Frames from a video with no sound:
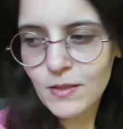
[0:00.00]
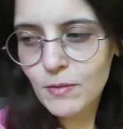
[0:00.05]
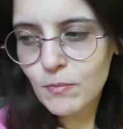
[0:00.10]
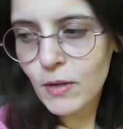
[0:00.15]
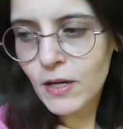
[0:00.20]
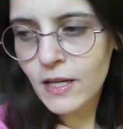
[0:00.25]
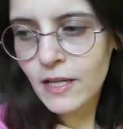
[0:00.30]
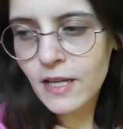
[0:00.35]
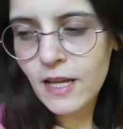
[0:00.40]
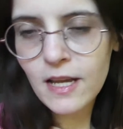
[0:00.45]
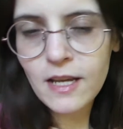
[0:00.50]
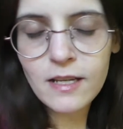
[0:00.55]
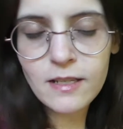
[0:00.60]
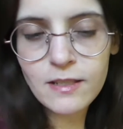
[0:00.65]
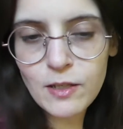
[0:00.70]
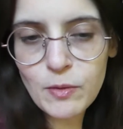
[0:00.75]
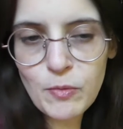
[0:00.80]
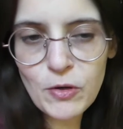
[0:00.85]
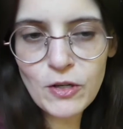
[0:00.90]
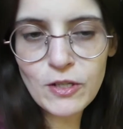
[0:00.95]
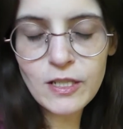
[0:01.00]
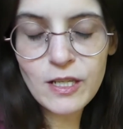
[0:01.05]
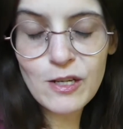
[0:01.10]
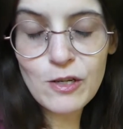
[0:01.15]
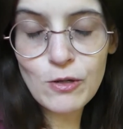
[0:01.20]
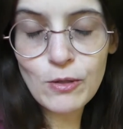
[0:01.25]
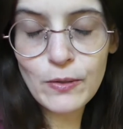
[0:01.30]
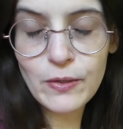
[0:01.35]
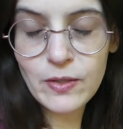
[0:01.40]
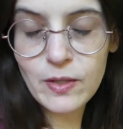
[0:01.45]
my ASMR
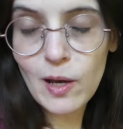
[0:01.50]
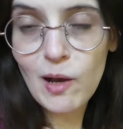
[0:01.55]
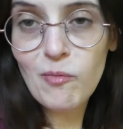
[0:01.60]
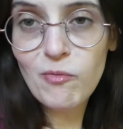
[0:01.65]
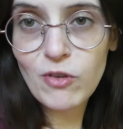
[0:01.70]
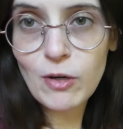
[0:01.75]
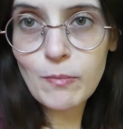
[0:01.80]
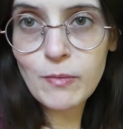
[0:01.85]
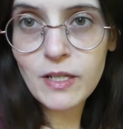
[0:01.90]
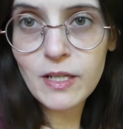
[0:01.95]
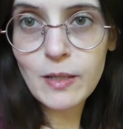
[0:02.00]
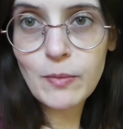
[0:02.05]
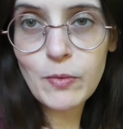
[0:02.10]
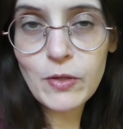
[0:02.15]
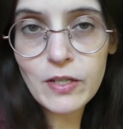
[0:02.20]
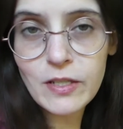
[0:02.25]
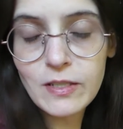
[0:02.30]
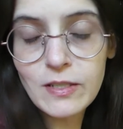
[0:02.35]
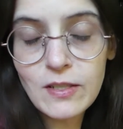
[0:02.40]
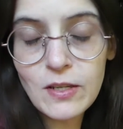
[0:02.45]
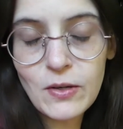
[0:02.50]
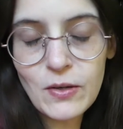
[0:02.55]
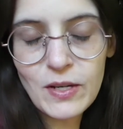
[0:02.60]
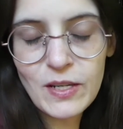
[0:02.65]
tingles come from typing, so I